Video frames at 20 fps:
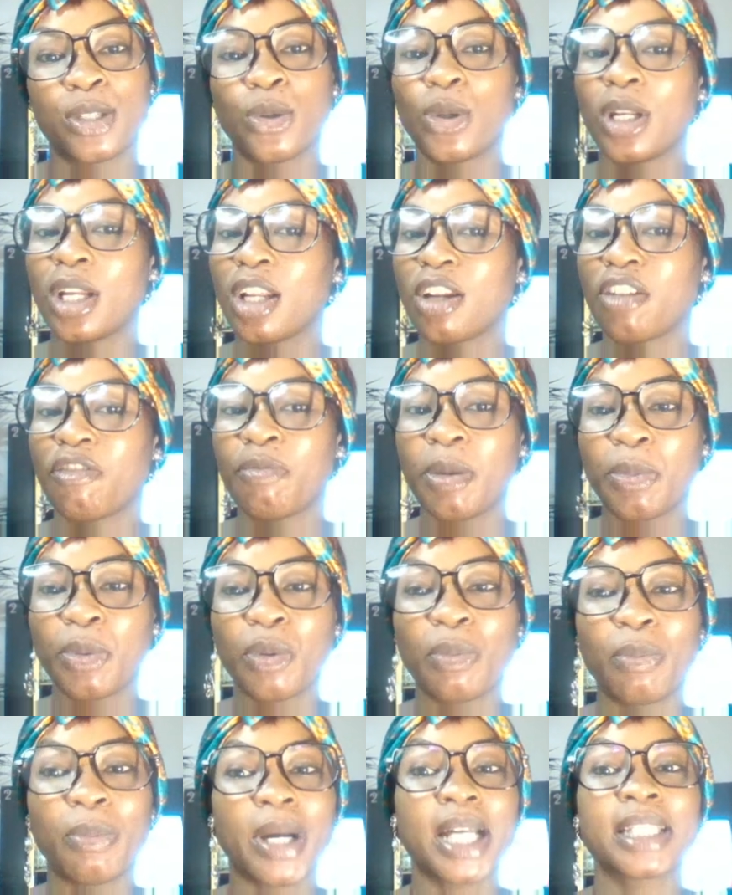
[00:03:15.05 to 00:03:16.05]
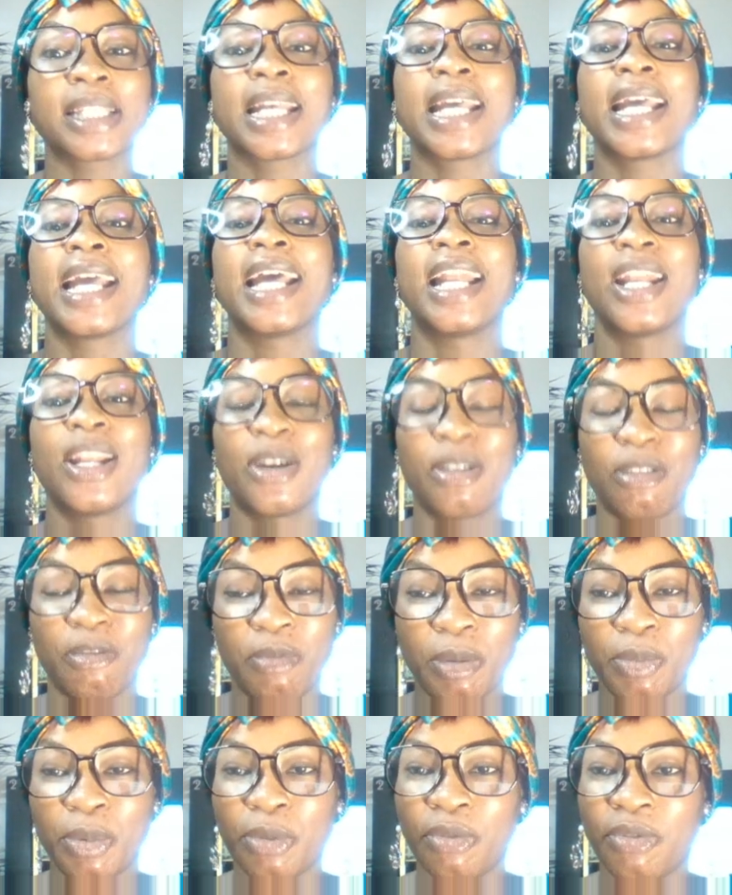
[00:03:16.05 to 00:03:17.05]
So a lot of people passed, a lot
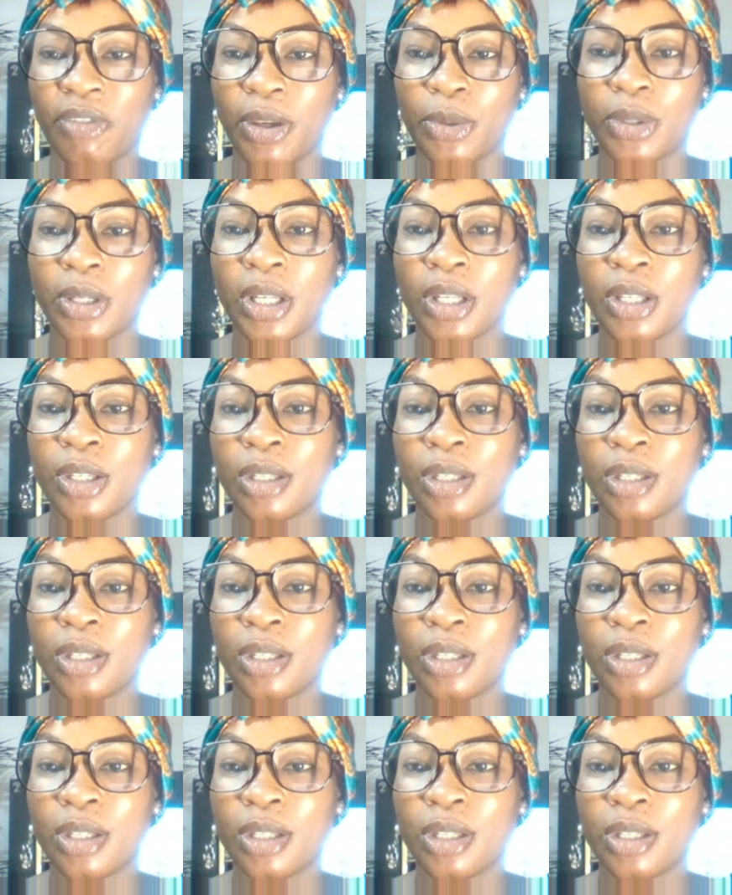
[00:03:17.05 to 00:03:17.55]
of people failed.